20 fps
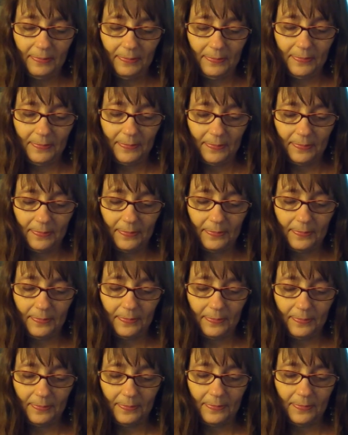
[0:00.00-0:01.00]

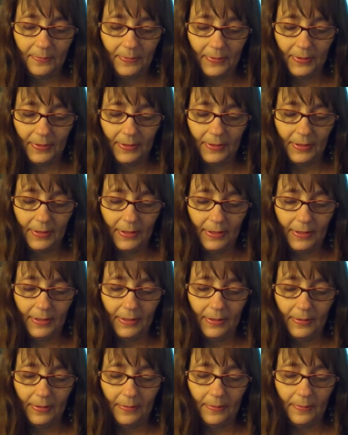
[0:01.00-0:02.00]

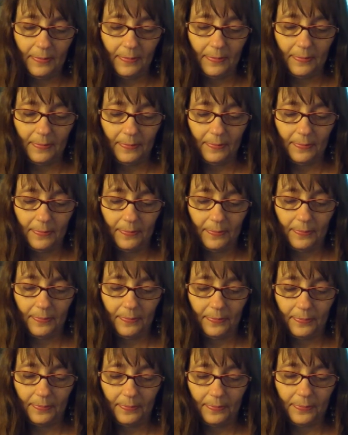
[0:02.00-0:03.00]

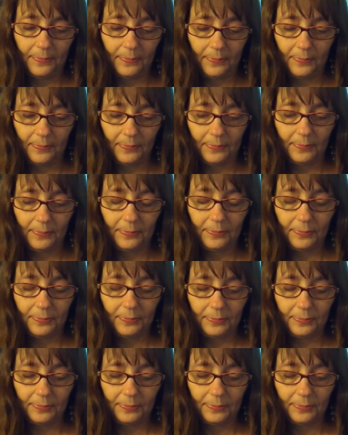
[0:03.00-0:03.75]
(silence)